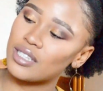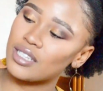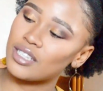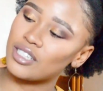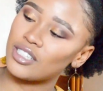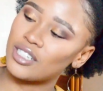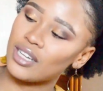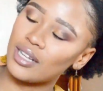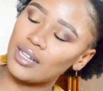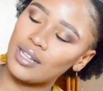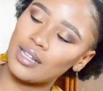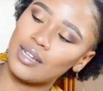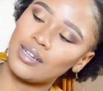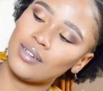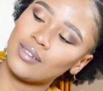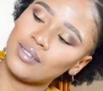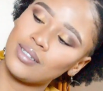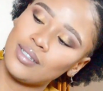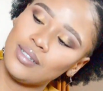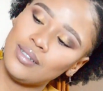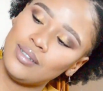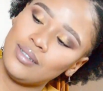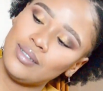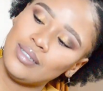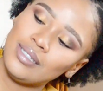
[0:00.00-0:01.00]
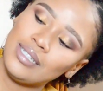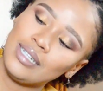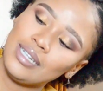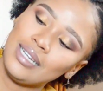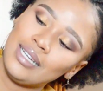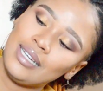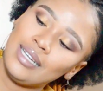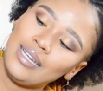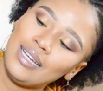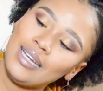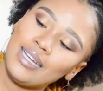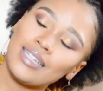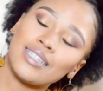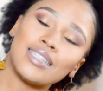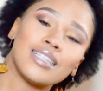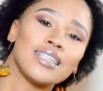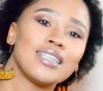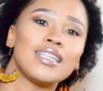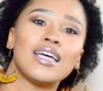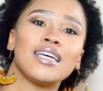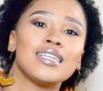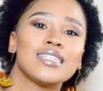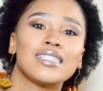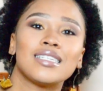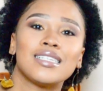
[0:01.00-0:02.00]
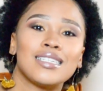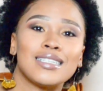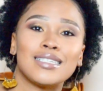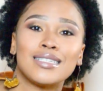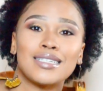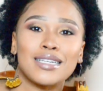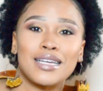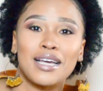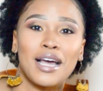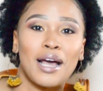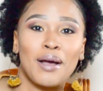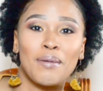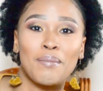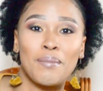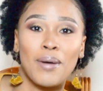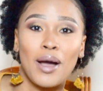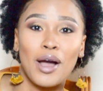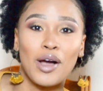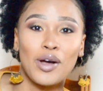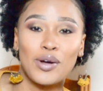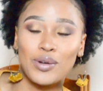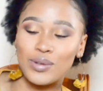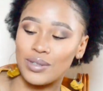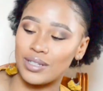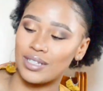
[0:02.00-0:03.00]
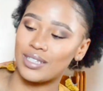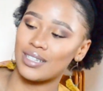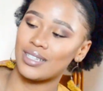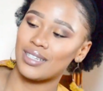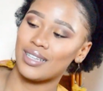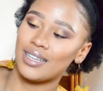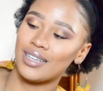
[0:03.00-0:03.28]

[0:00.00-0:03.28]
the gel out, it doesn't come out.